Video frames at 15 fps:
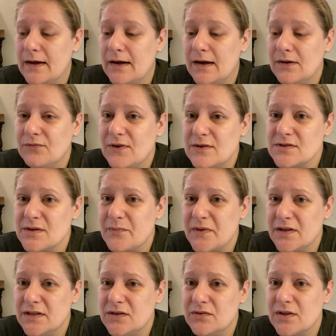I found
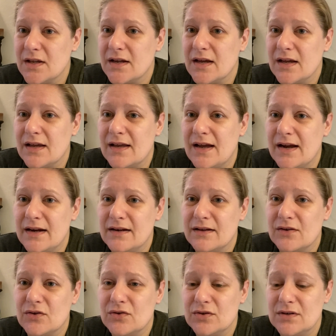something new that I kind
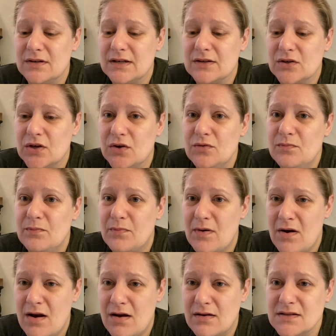of couldn't let go.
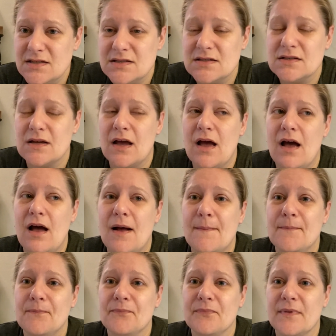Plus,
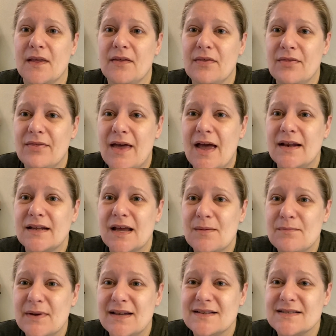that
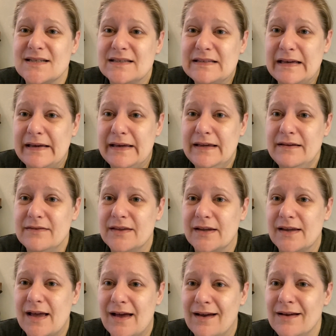amazing cake they
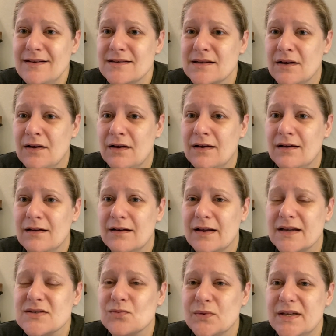had
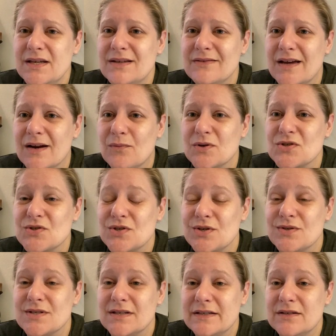last week that I was
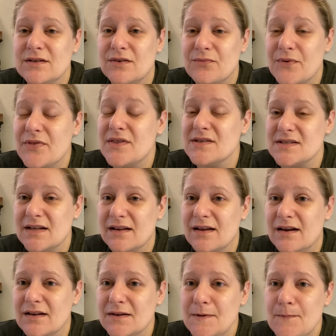totally in love with, the Zen
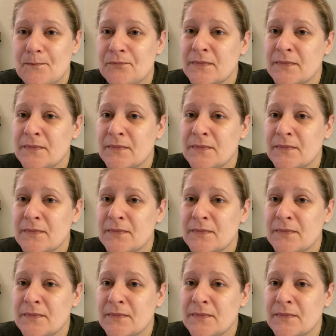Garden.